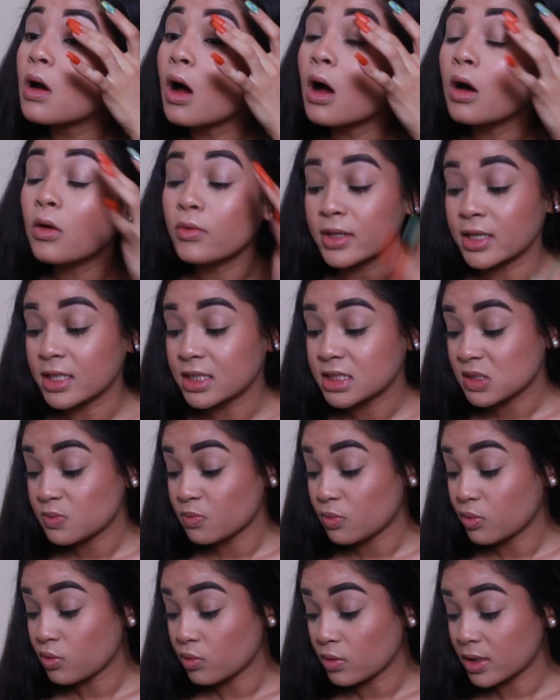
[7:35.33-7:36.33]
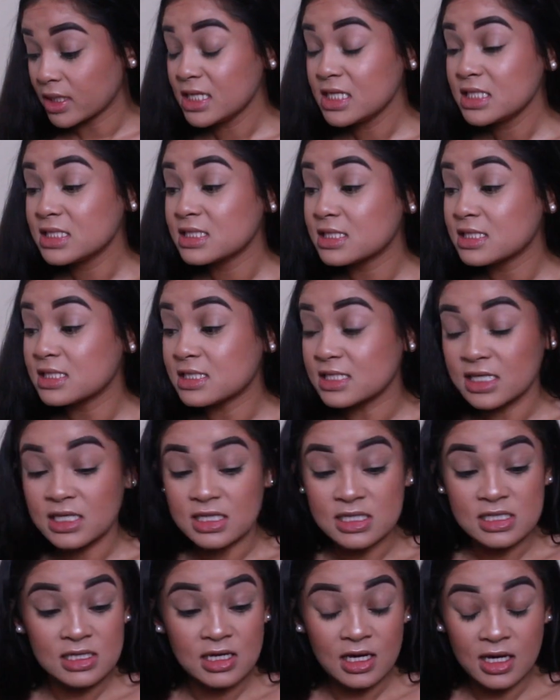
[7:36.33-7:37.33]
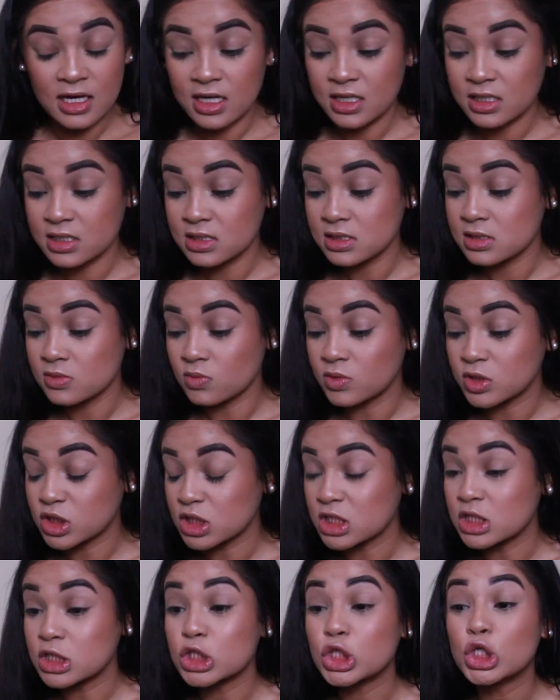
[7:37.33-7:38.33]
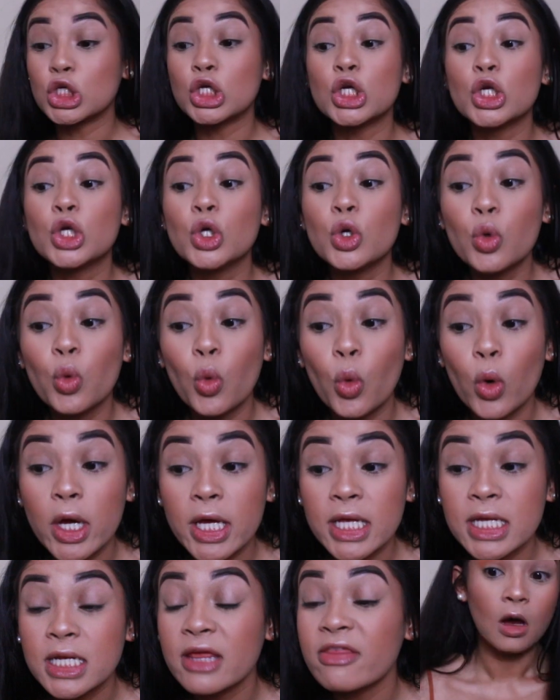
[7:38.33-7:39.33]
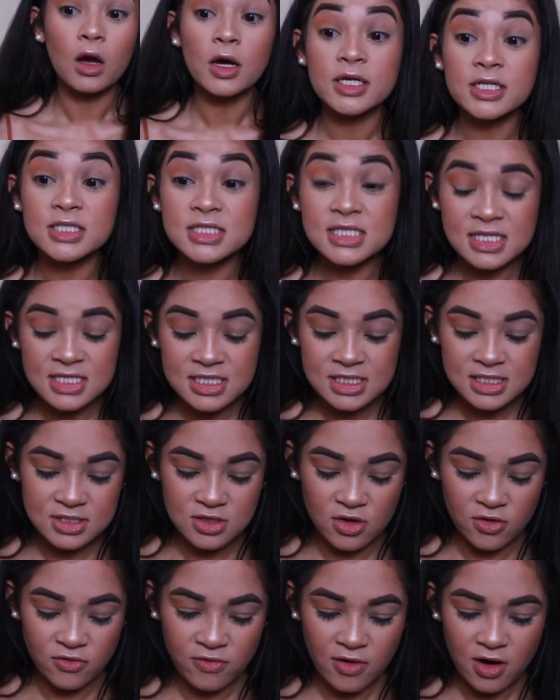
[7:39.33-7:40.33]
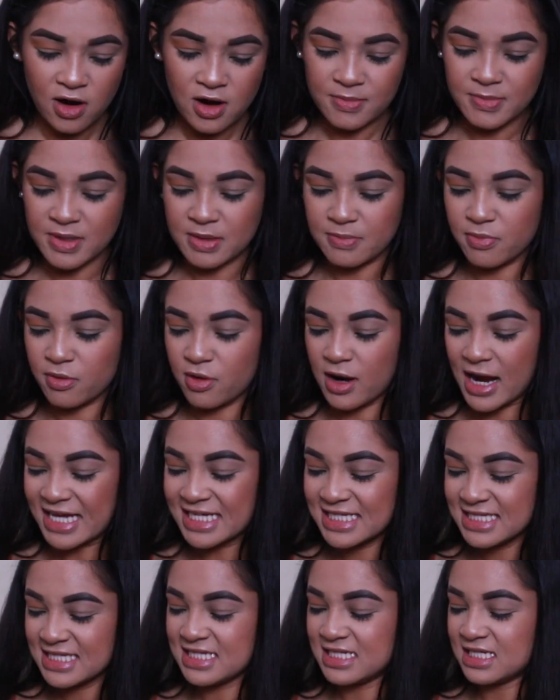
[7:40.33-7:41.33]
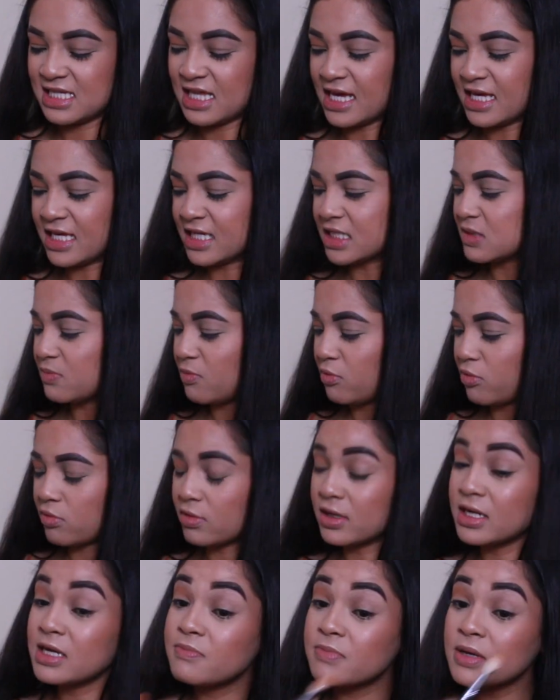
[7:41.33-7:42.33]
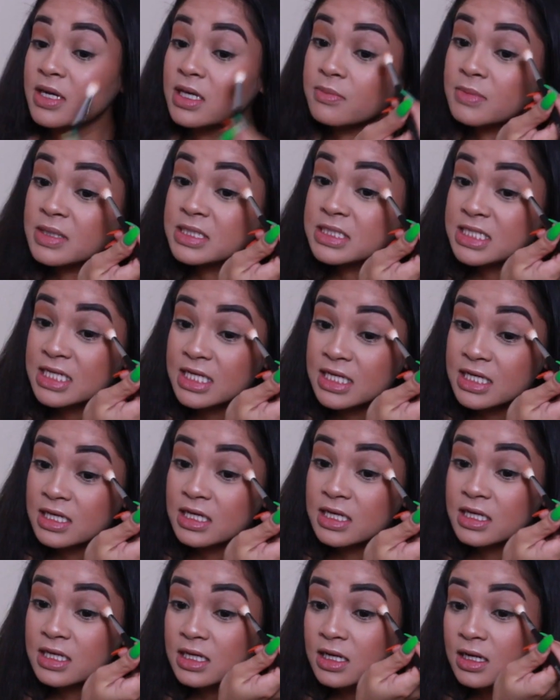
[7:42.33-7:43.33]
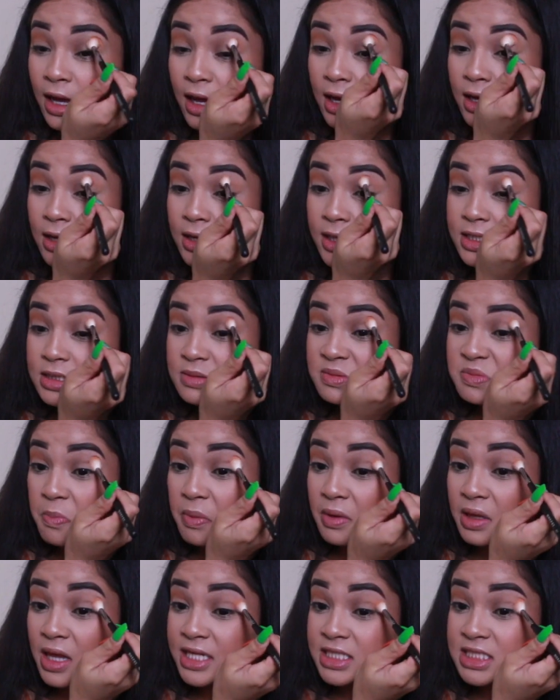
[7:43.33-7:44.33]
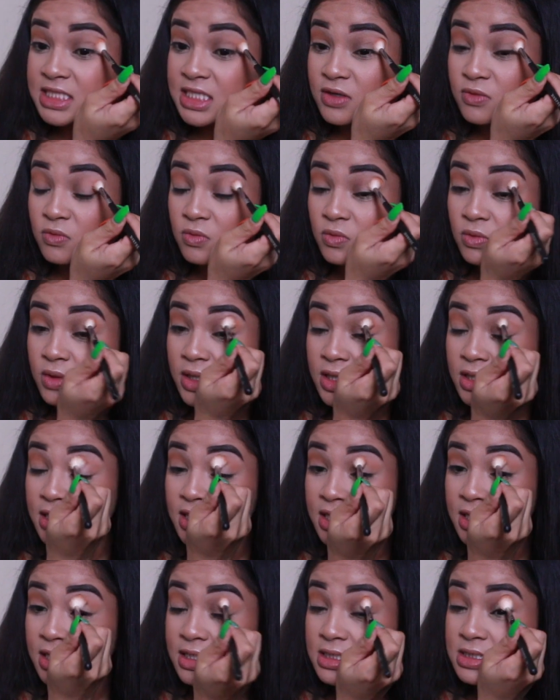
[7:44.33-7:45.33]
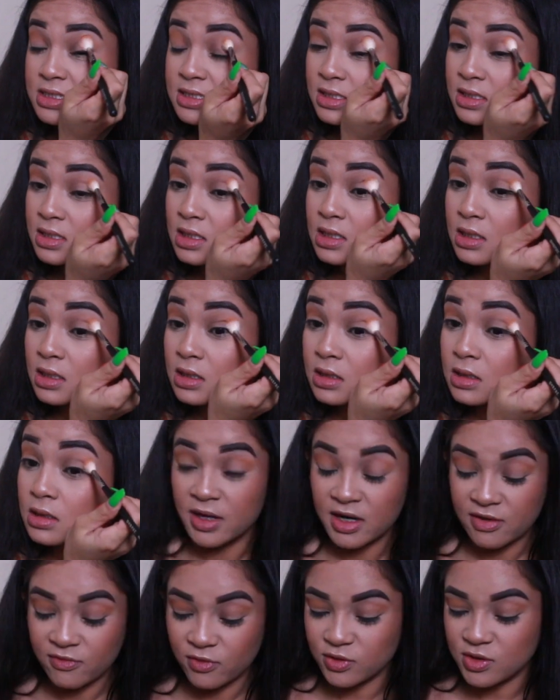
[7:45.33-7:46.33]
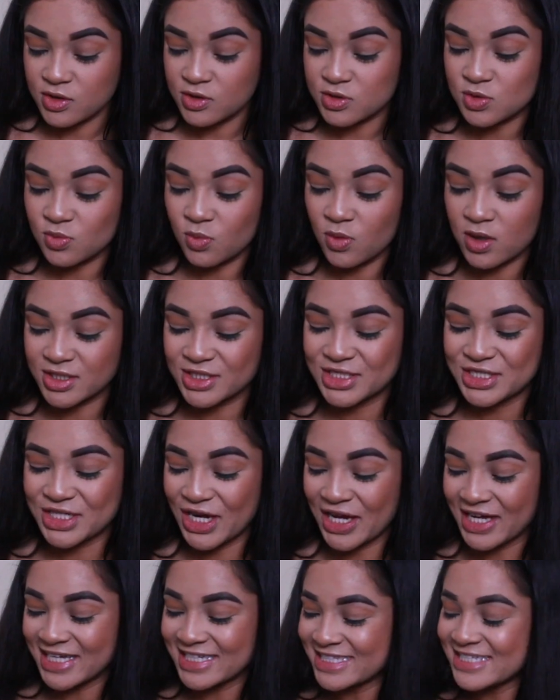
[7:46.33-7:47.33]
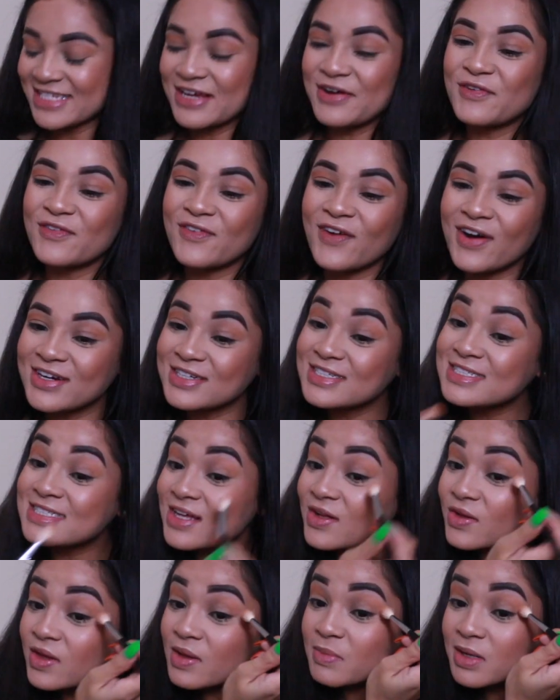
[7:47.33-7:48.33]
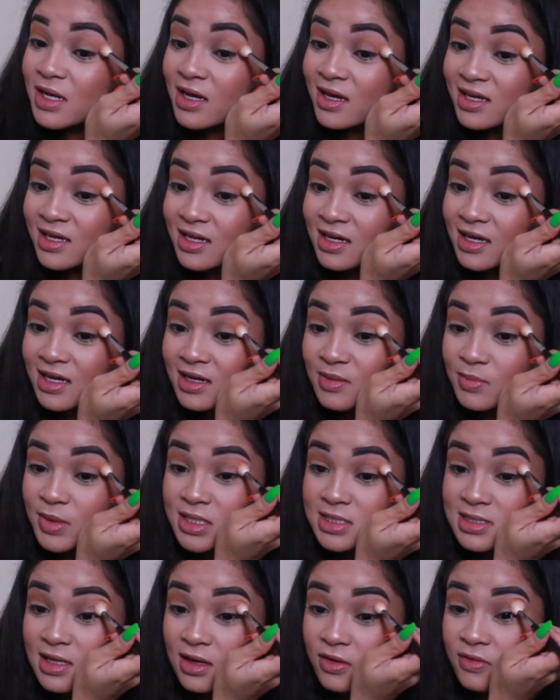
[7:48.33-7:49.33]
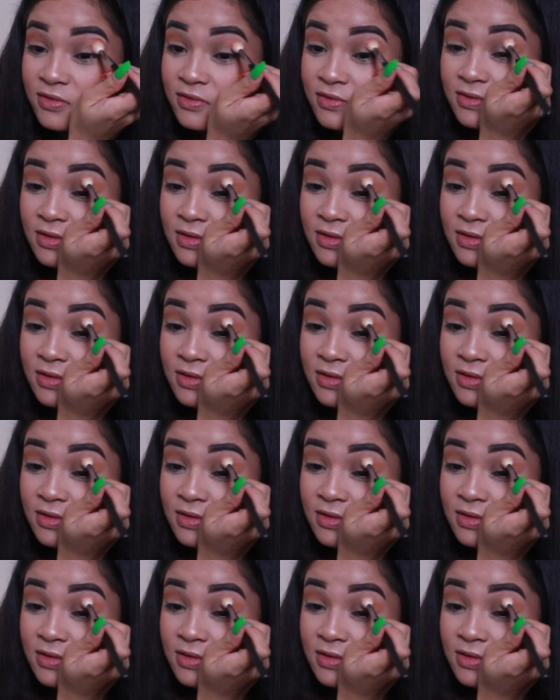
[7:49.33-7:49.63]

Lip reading: Oh, it's pretty sticky, guys, which is good. Honestly, so far I'm impressed. Like, it's pretty pigmented and it's blending really nicely. But I've only used one shade so far, so let me not get ahead of myself.